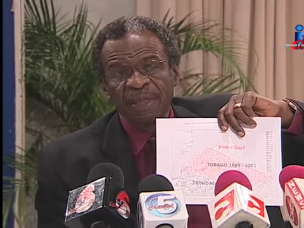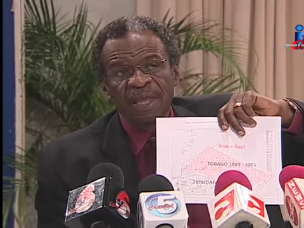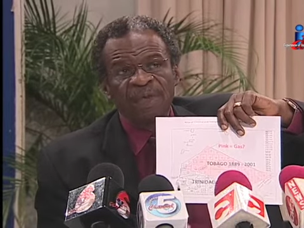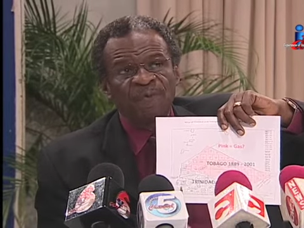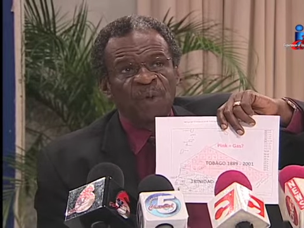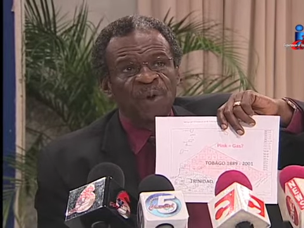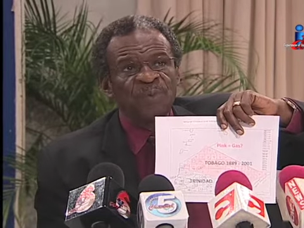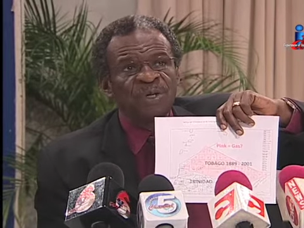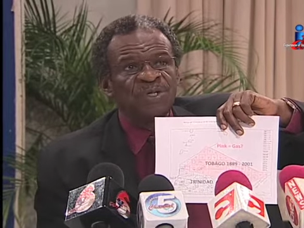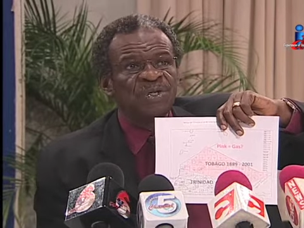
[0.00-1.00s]
If
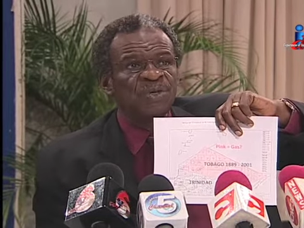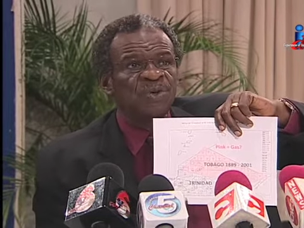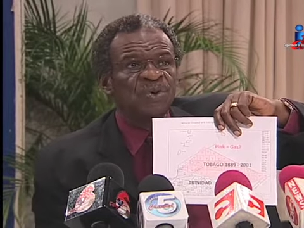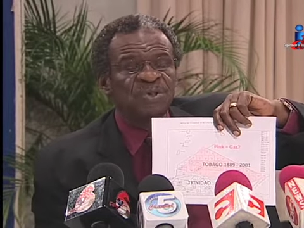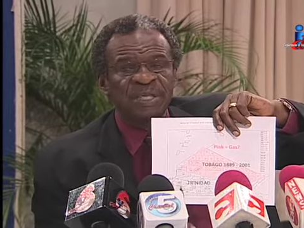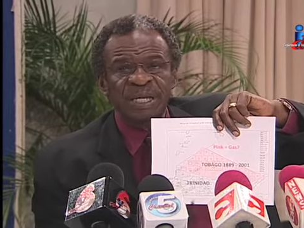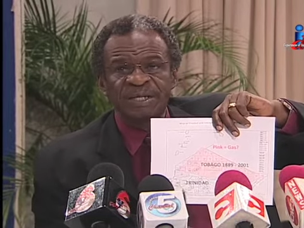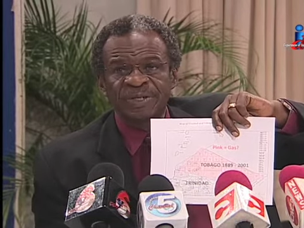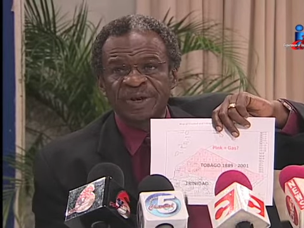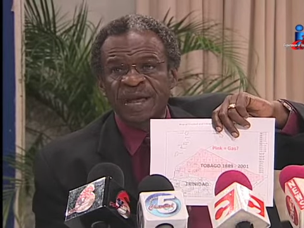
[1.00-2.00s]
one were to use
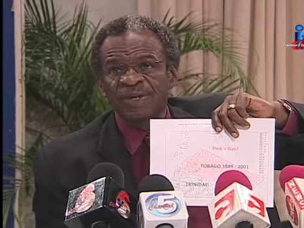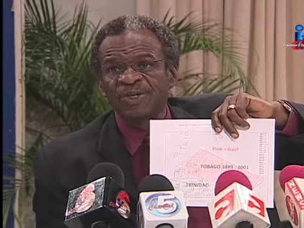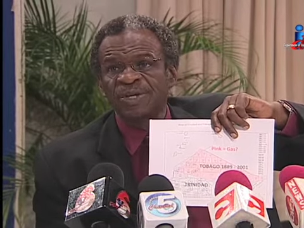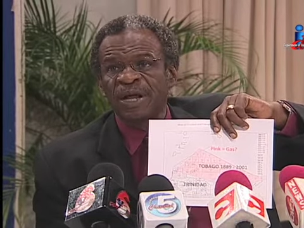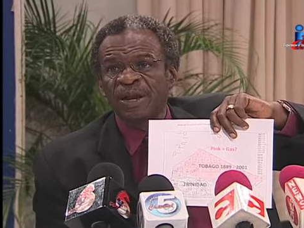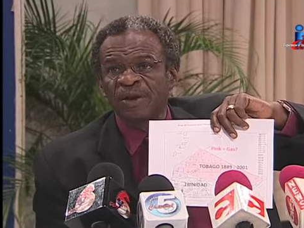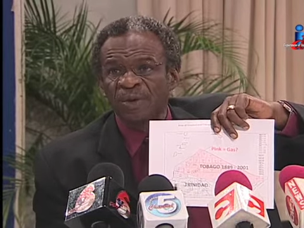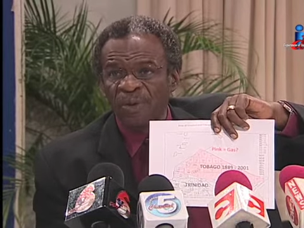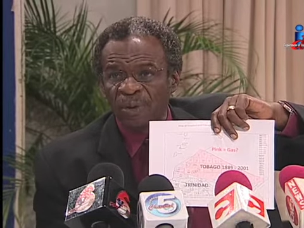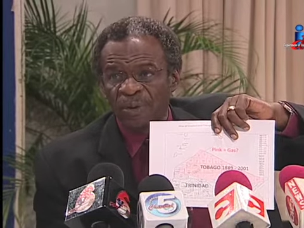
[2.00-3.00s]
international
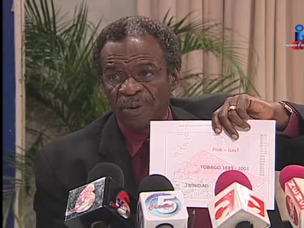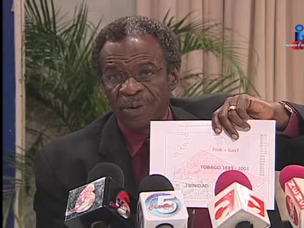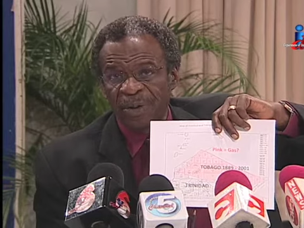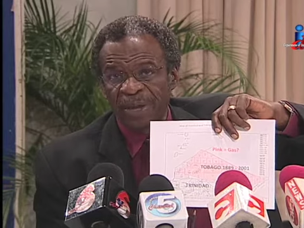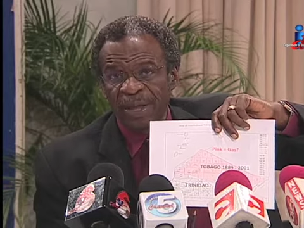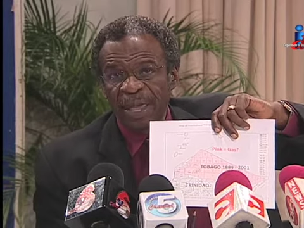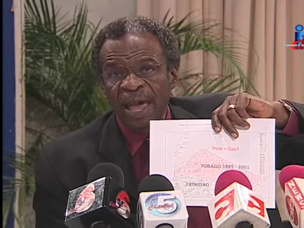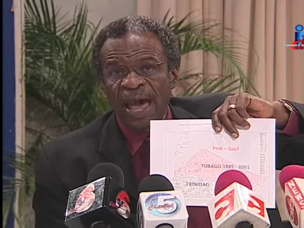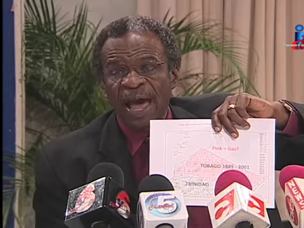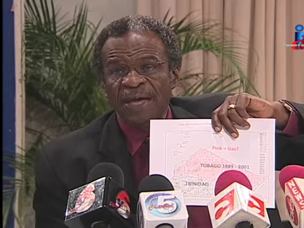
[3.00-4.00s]
law
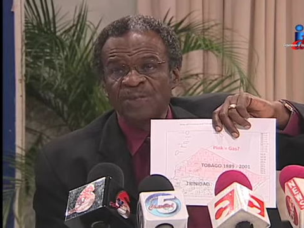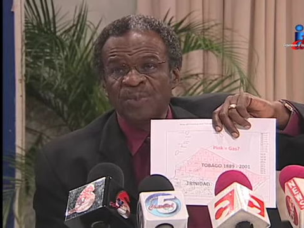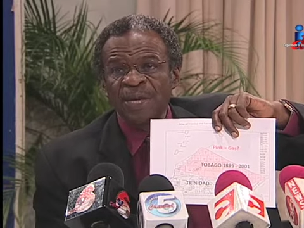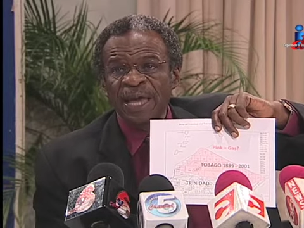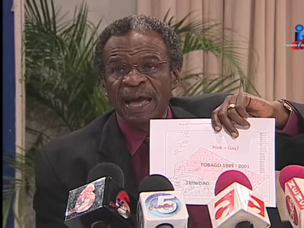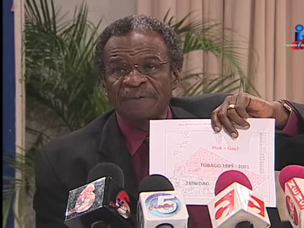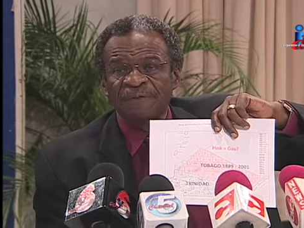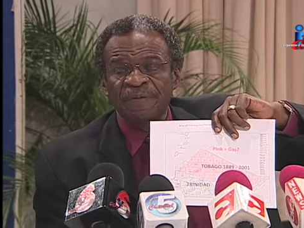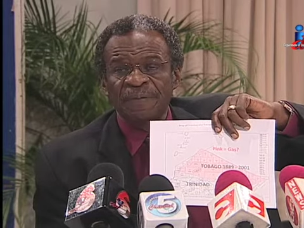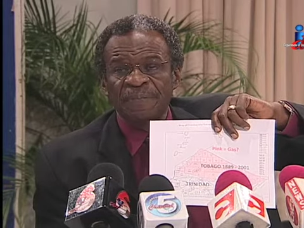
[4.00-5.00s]
as
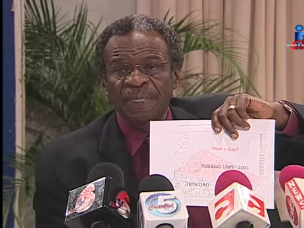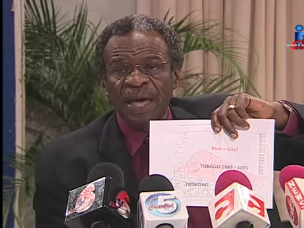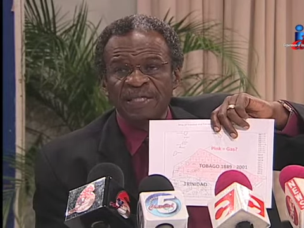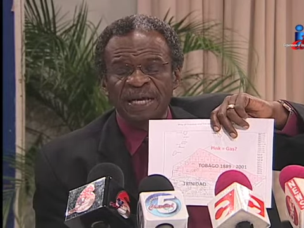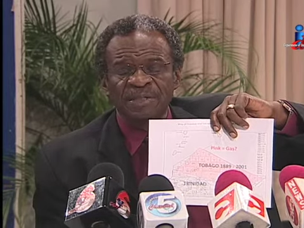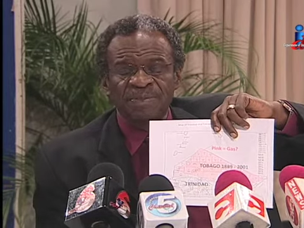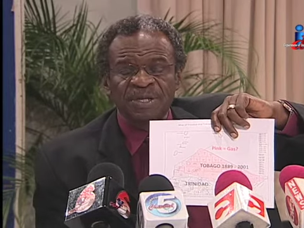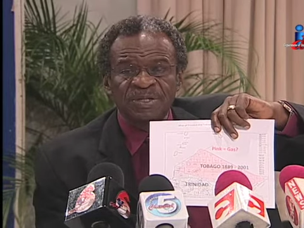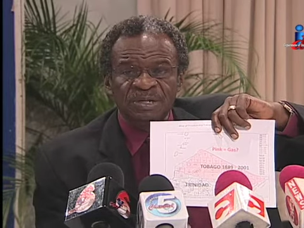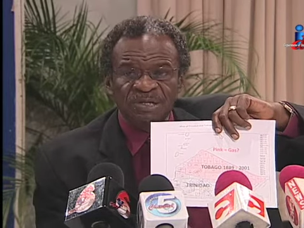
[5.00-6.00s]
has
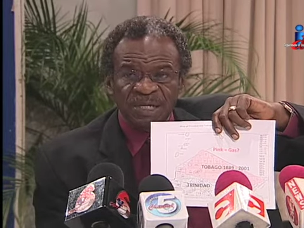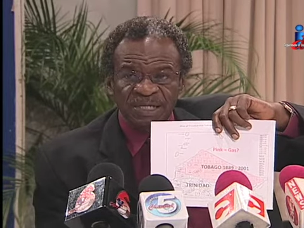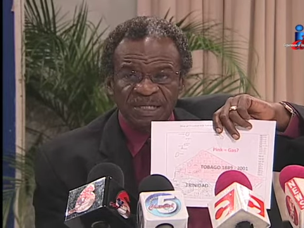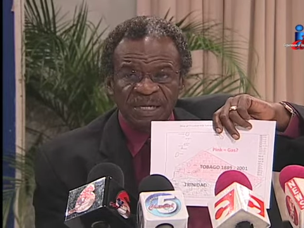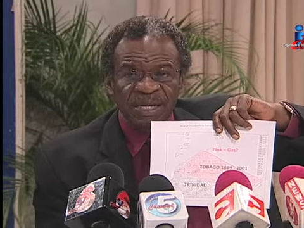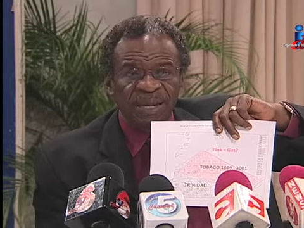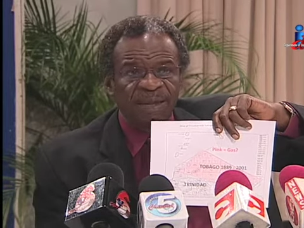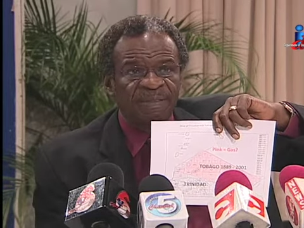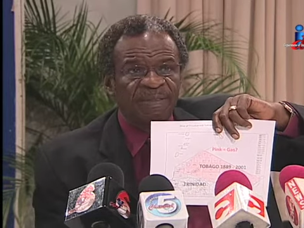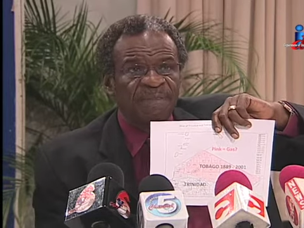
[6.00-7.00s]
been suggested
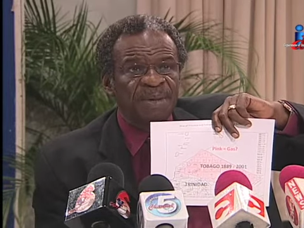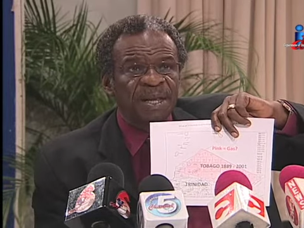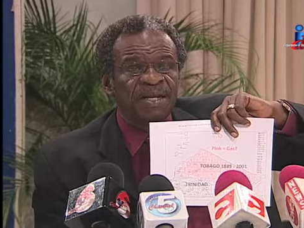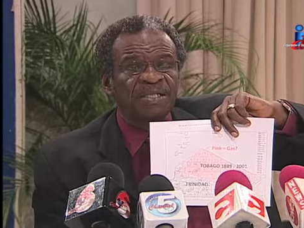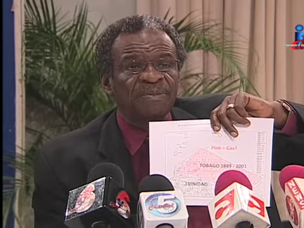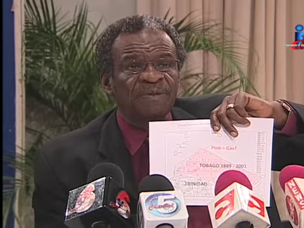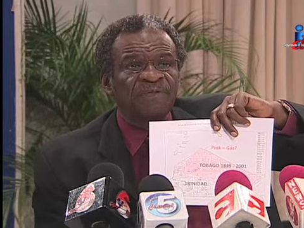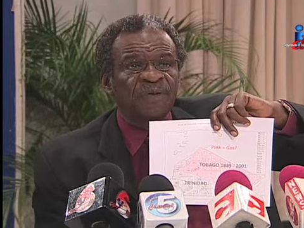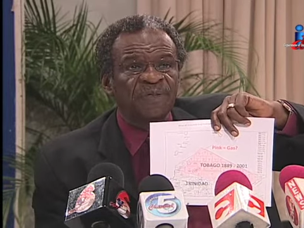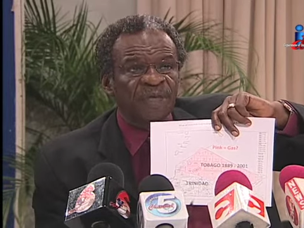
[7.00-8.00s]
in the bills
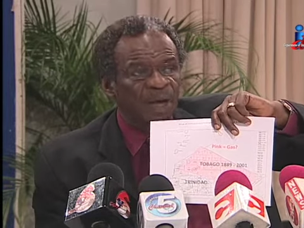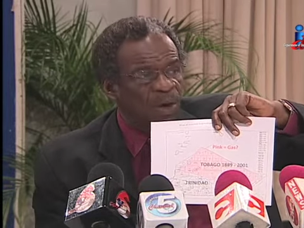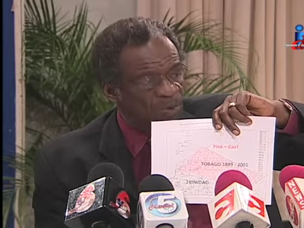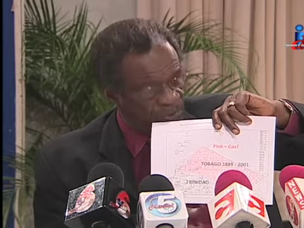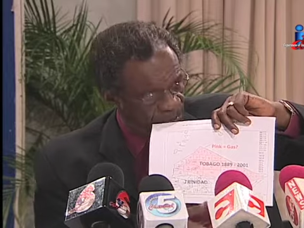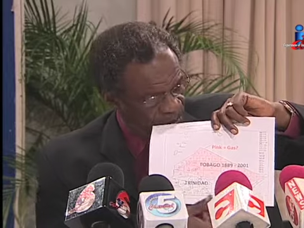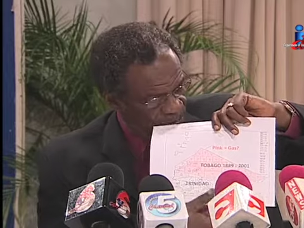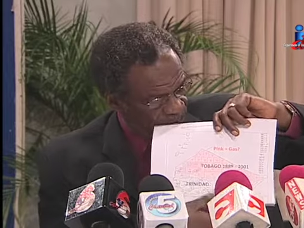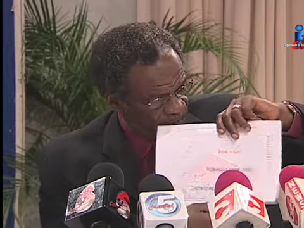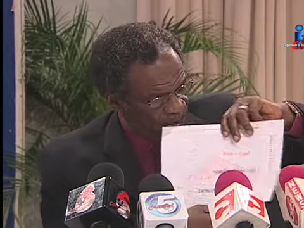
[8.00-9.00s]
before the House,
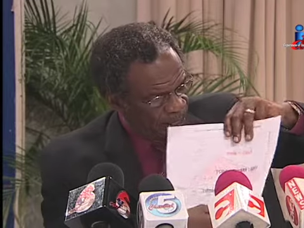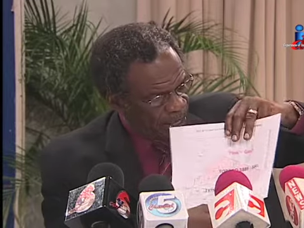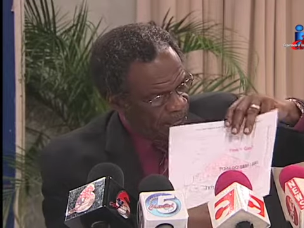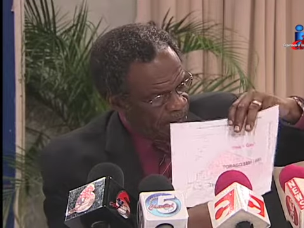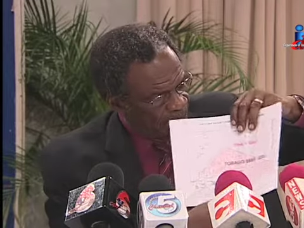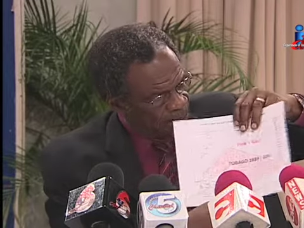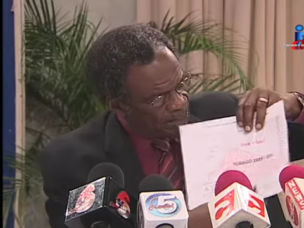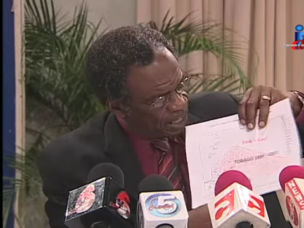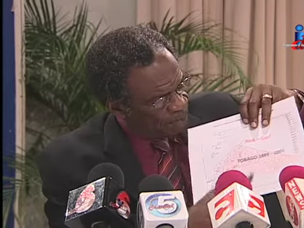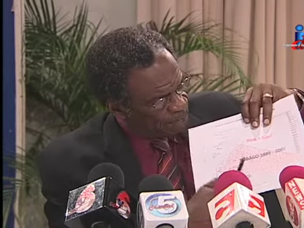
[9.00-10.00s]

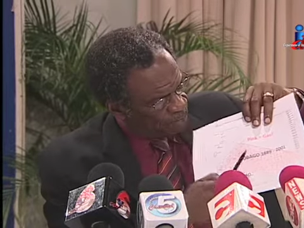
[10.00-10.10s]
instead of